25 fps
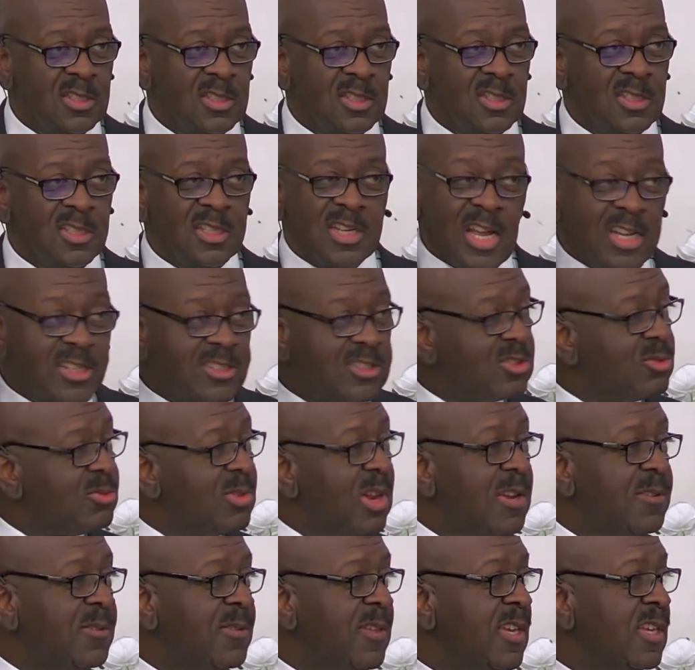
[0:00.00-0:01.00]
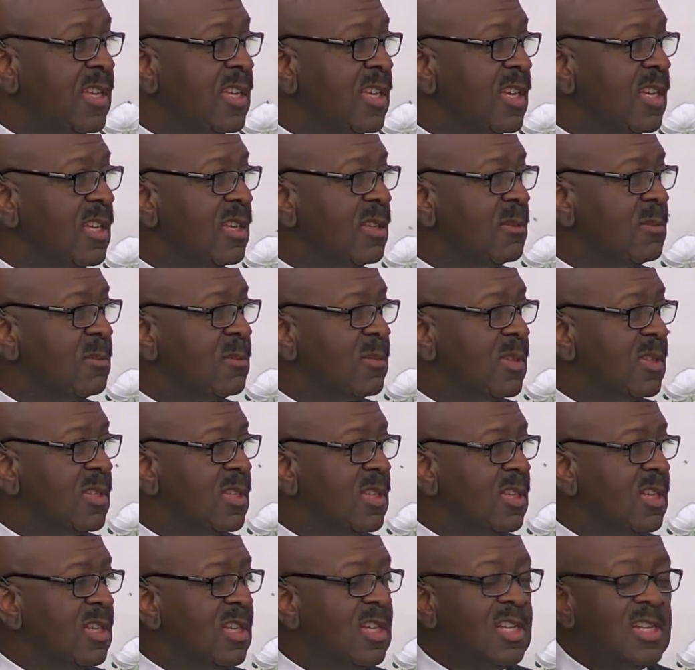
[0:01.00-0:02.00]
Not just right thinking,
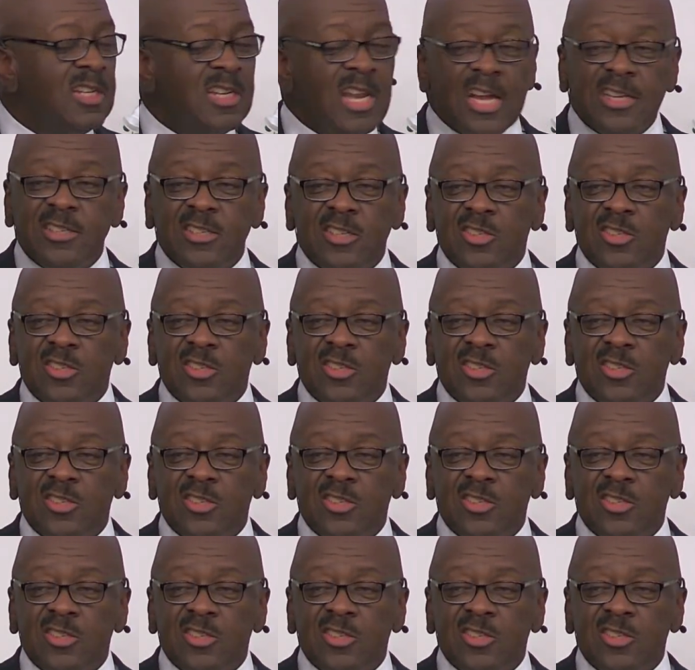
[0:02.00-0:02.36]
not just